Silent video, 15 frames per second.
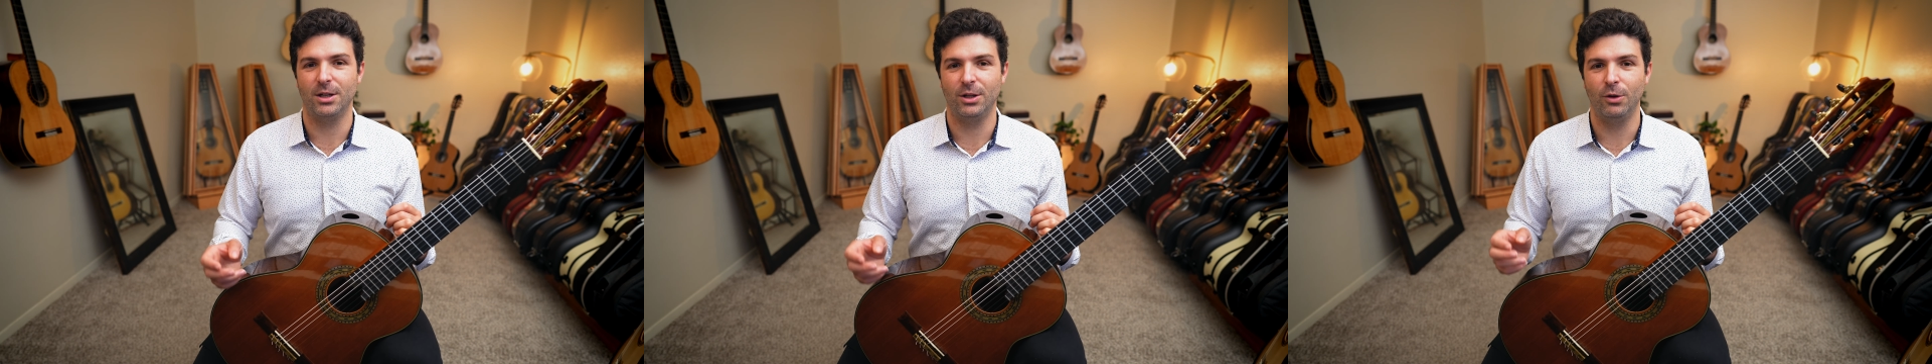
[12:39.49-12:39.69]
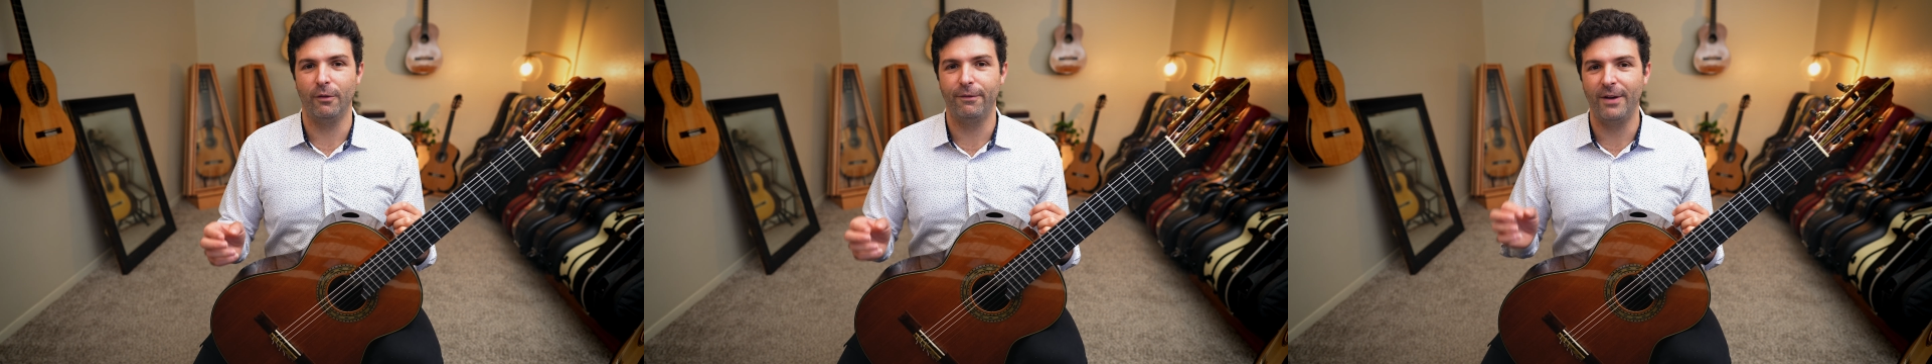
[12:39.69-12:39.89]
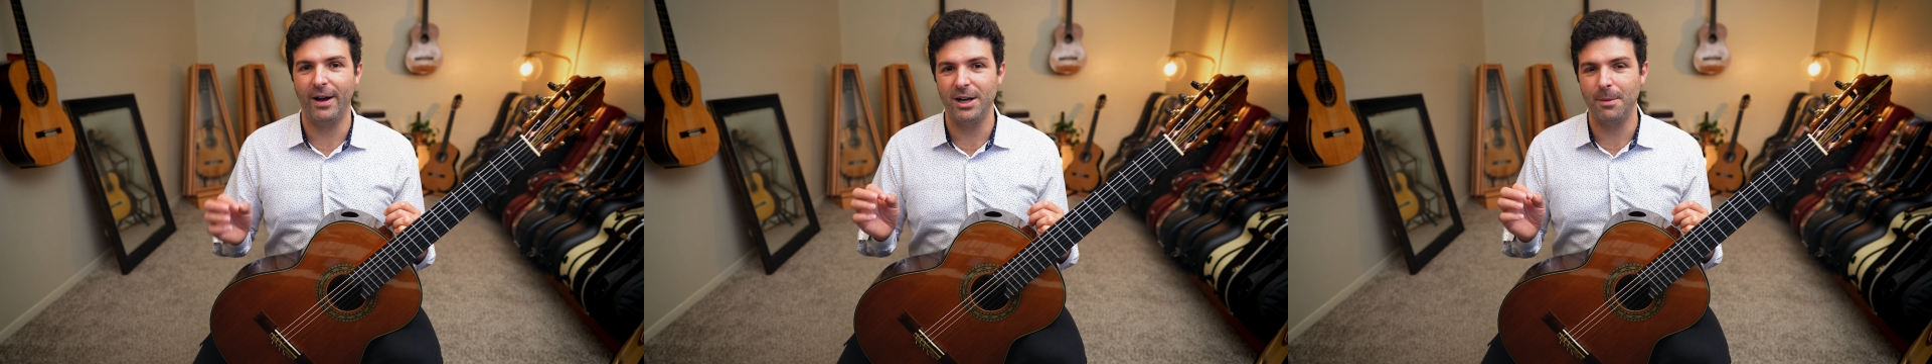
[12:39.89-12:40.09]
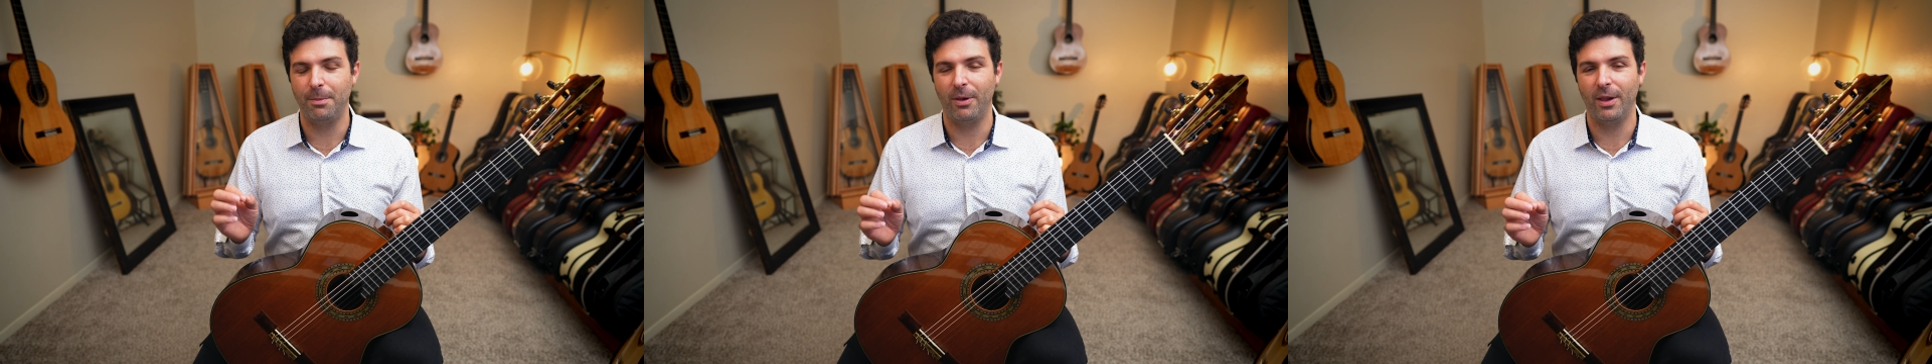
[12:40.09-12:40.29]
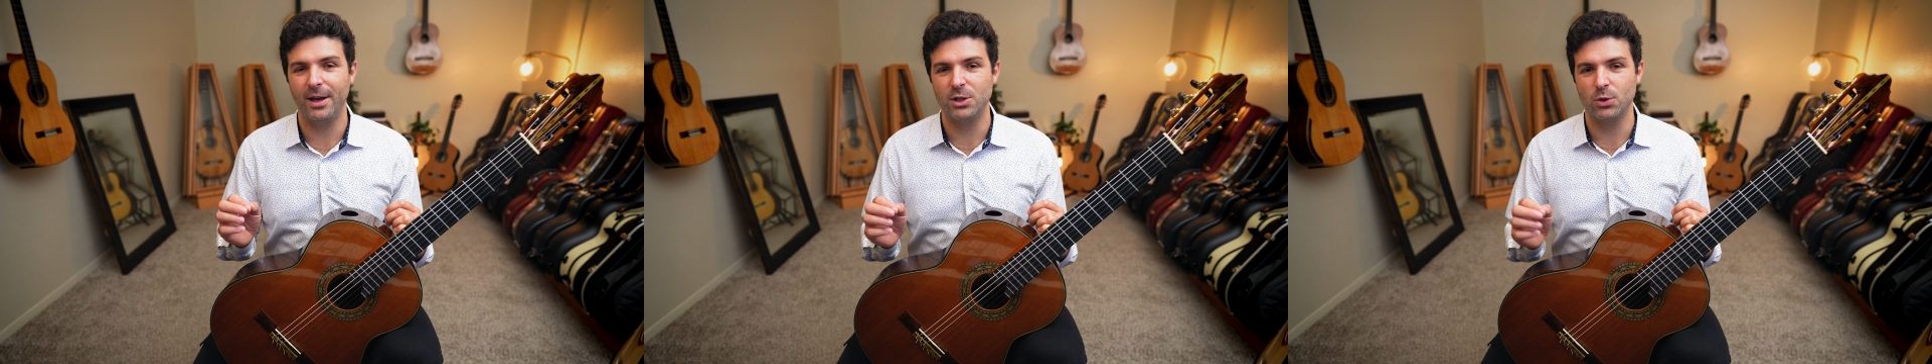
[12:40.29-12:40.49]
you'll find a
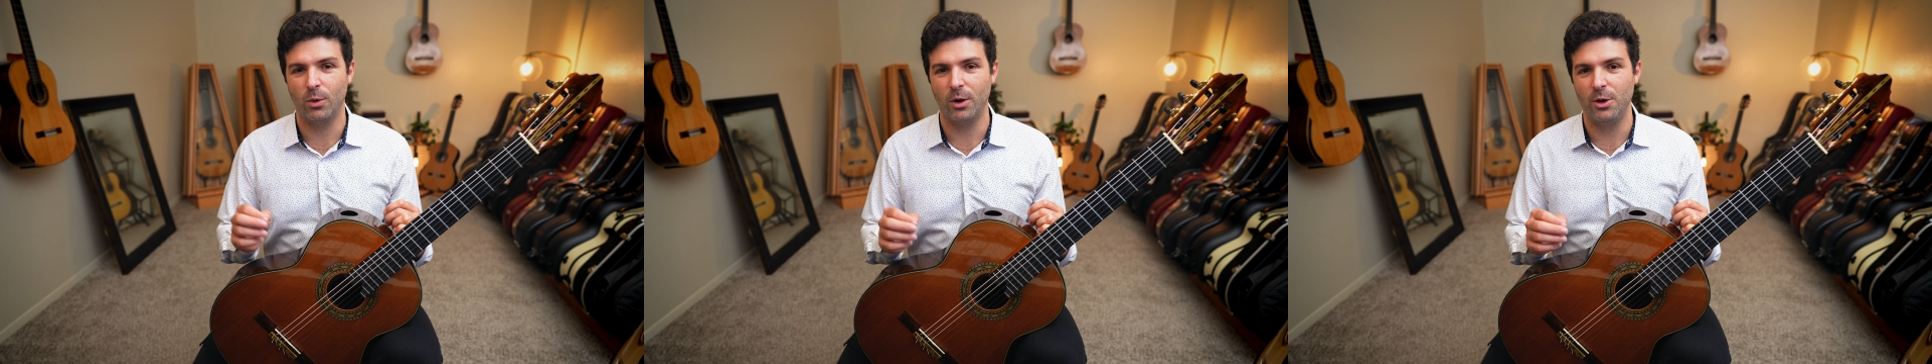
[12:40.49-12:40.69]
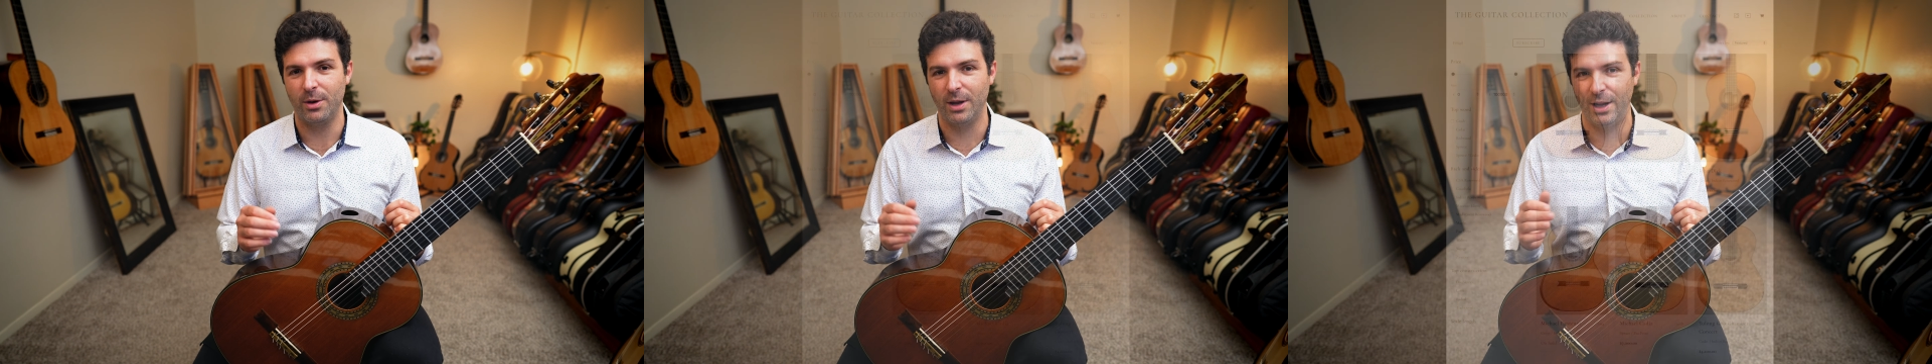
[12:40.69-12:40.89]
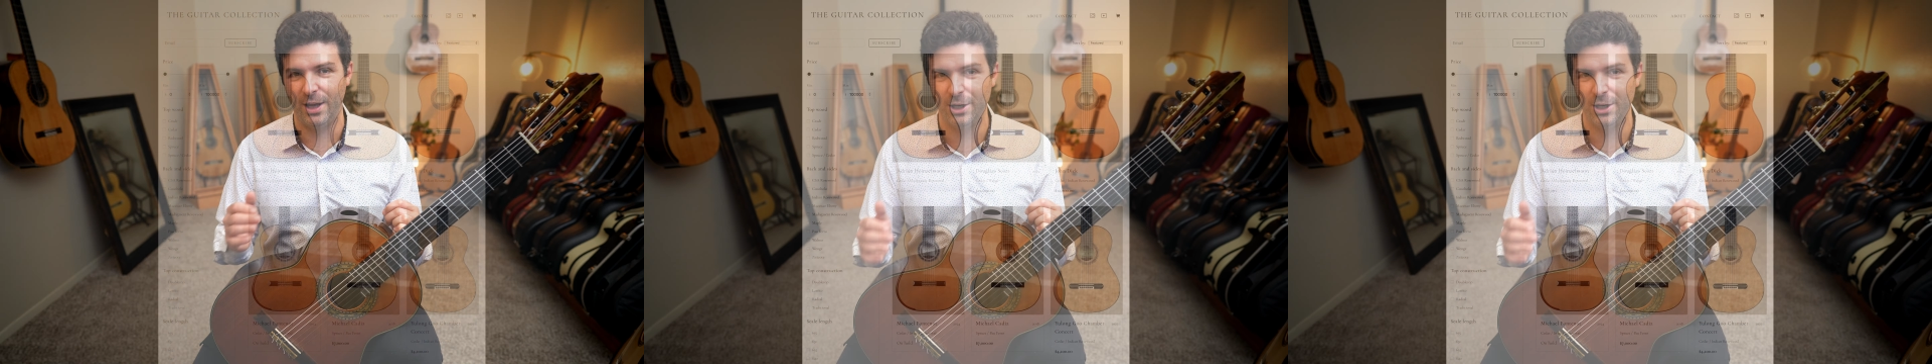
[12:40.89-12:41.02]
place where you can